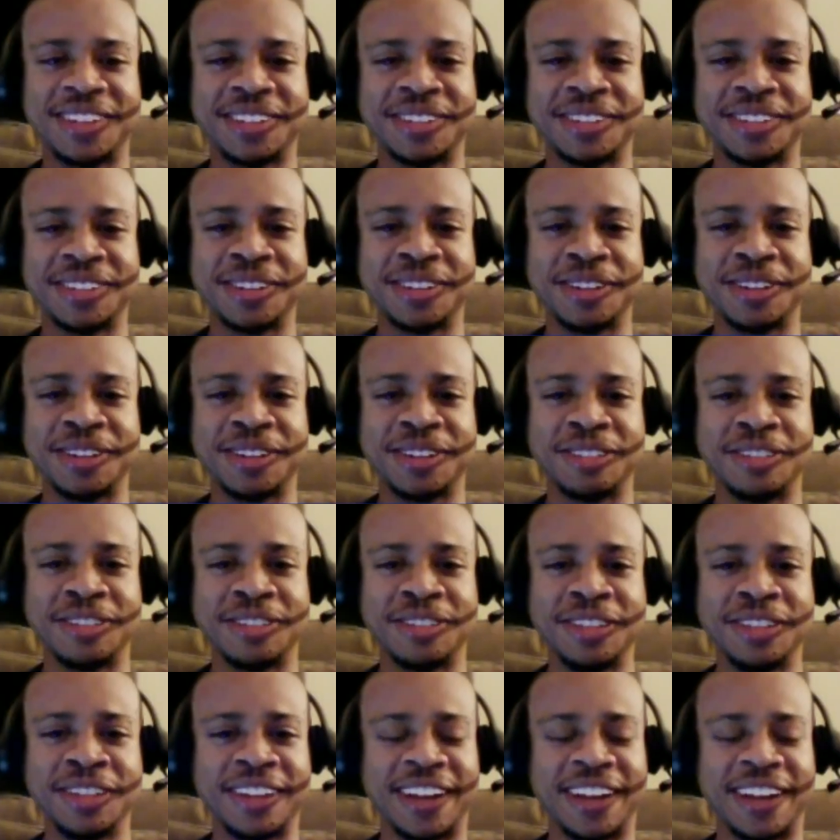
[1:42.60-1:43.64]
go to
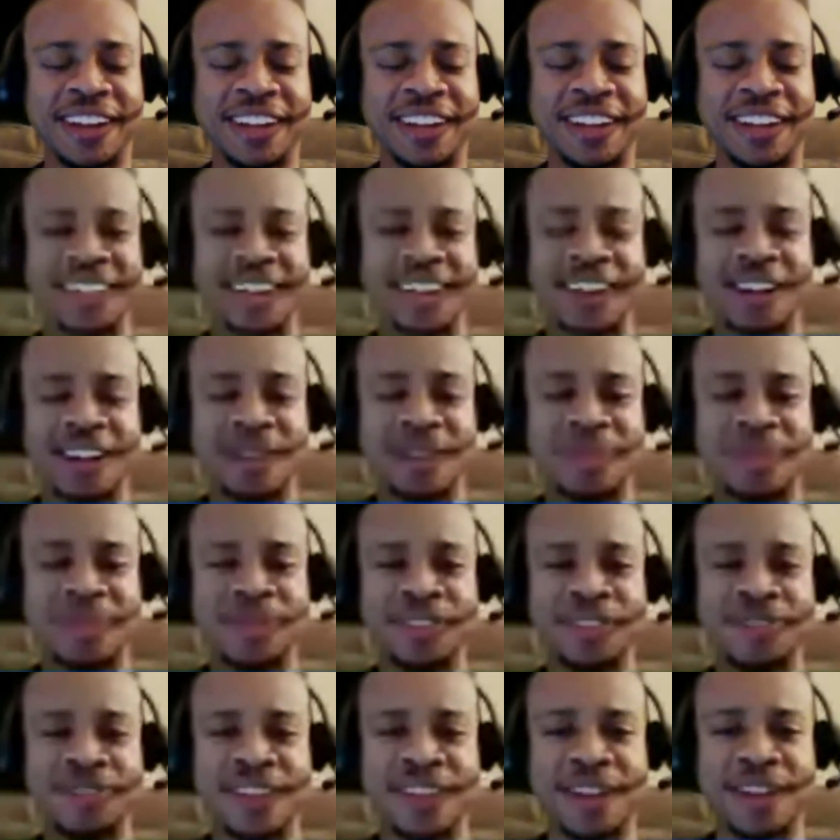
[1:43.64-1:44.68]
theclicknation.com where you
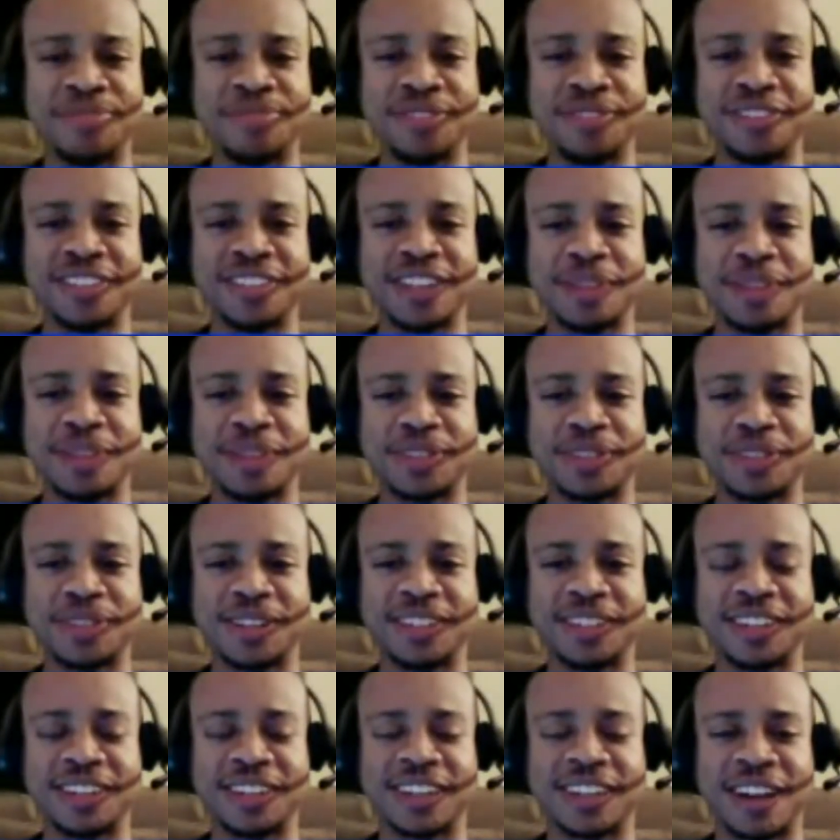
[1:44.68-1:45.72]
can find previous episodes of
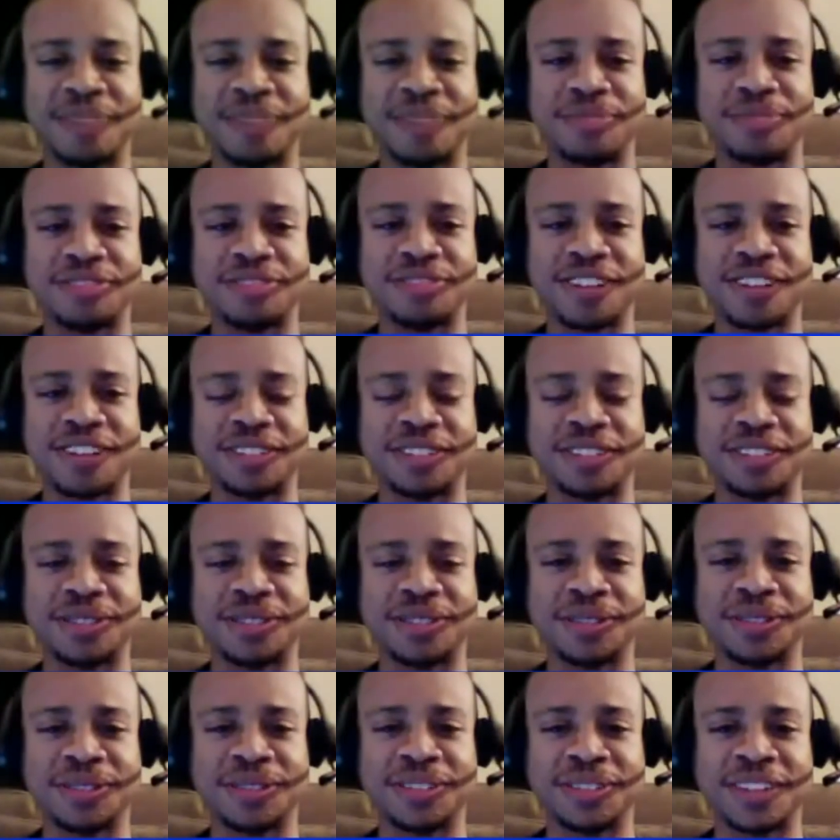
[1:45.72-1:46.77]
the Comic Book
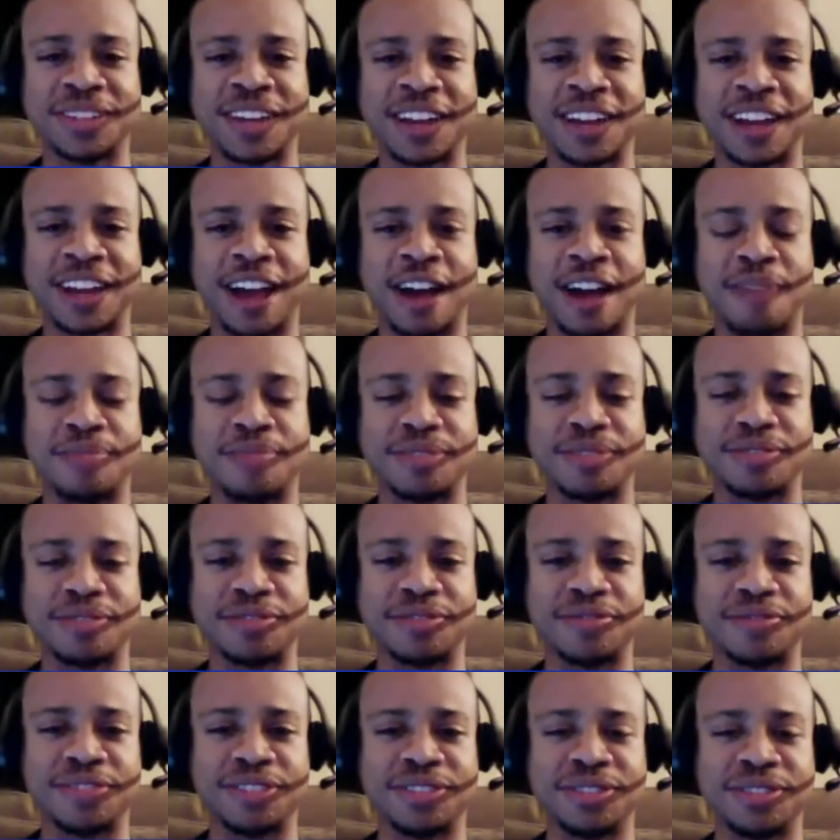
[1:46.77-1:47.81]
Chronicles and comic book
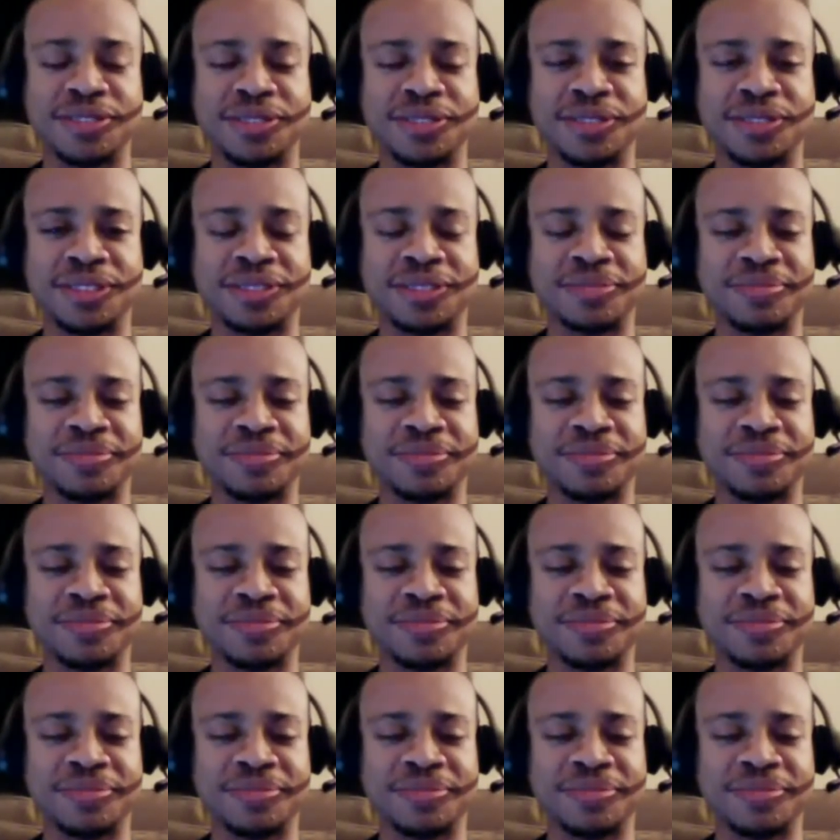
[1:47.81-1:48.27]
reviews.